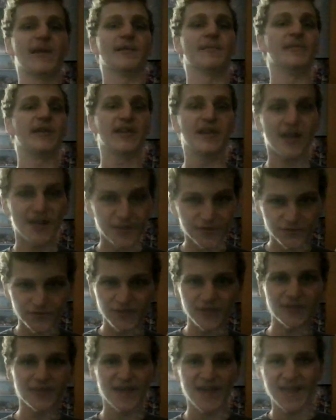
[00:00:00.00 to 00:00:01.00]
But other
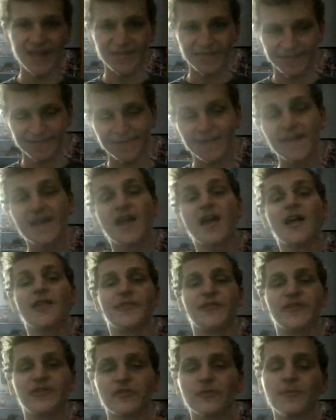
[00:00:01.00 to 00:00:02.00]
than that,
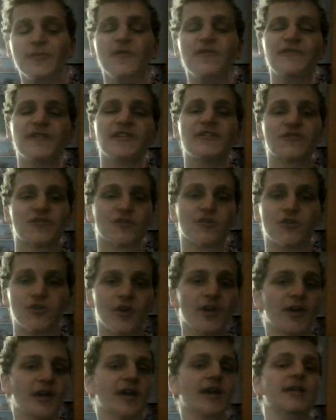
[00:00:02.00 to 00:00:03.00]
this movie's
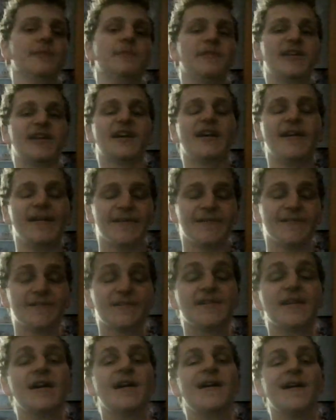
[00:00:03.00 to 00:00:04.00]
good, because